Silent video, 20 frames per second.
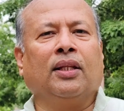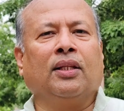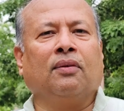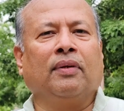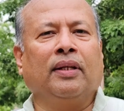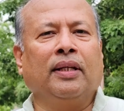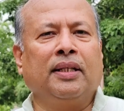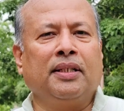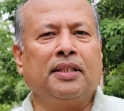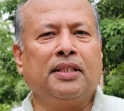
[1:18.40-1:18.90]
The
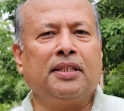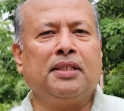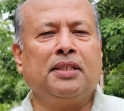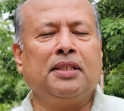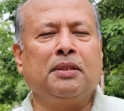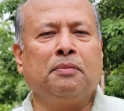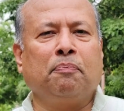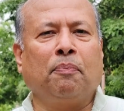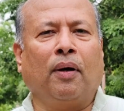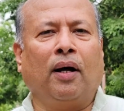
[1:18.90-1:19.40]
very
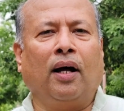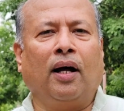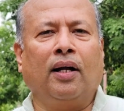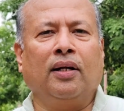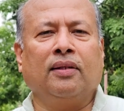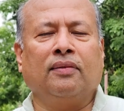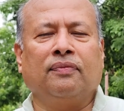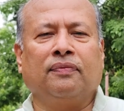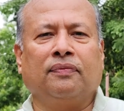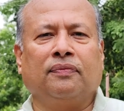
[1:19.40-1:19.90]
interesting
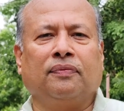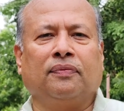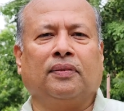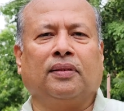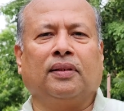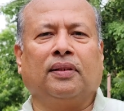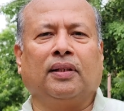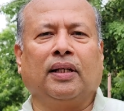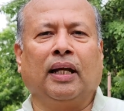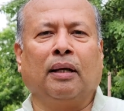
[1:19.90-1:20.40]
part of
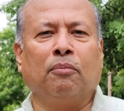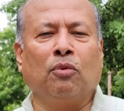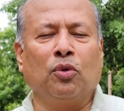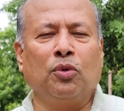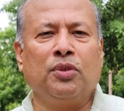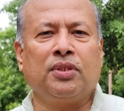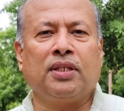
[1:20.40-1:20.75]
MoU